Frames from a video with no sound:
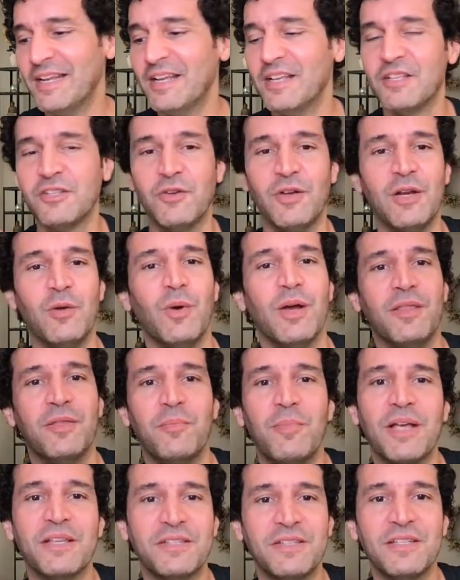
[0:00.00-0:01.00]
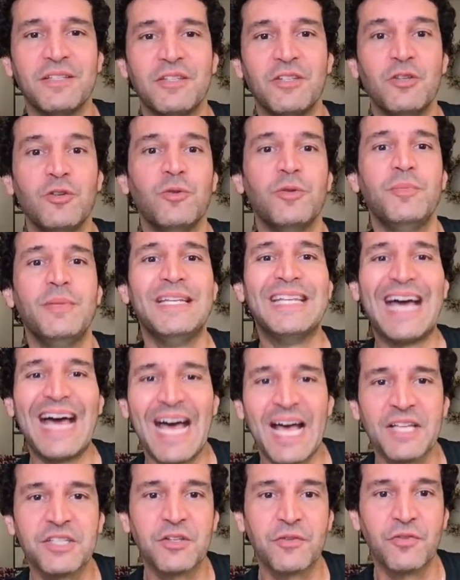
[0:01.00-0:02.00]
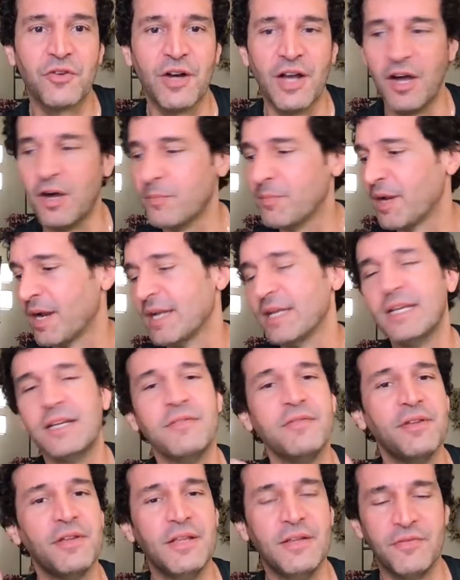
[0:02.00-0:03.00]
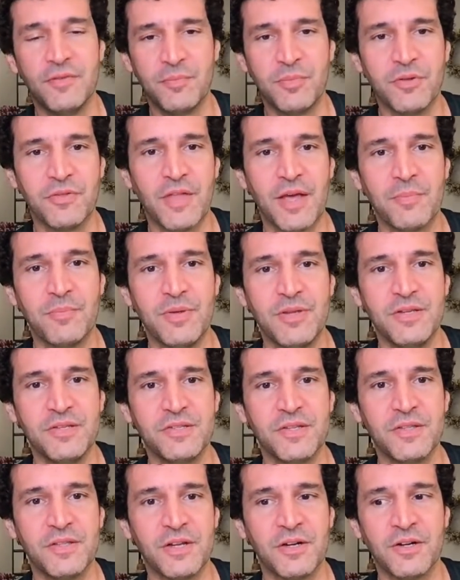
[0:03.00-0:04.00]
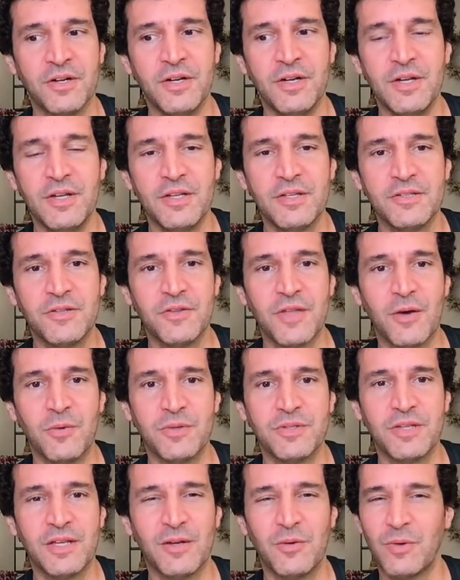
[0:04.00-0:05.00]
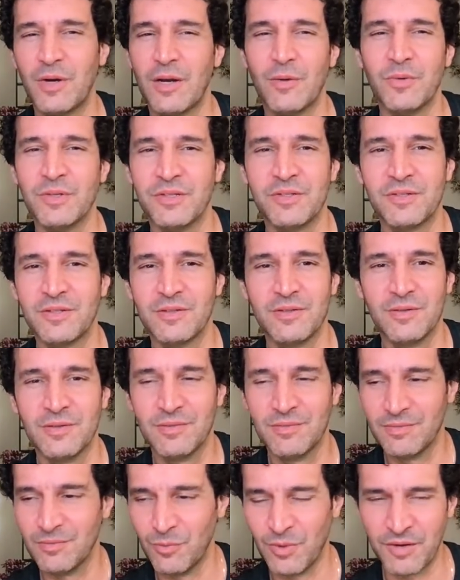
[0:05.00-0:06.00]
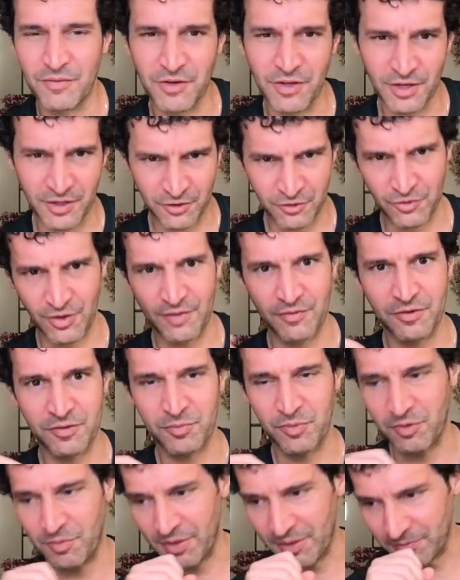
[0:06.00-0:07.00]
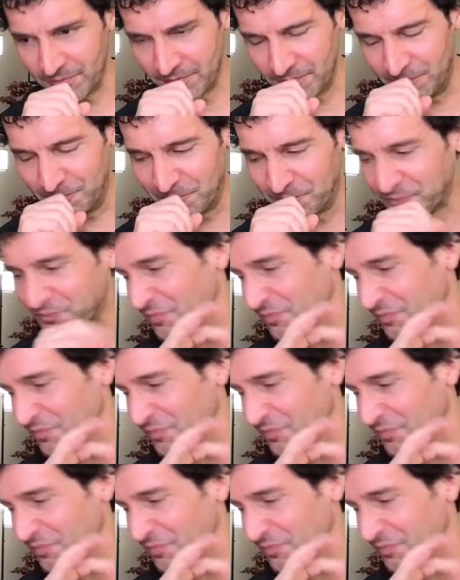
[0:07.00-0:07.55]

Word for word: So anyway, the best thing to do would be to ask for help. And I didn't even put that piece in there. So that was like when I was, whenever you get your driver's permit, I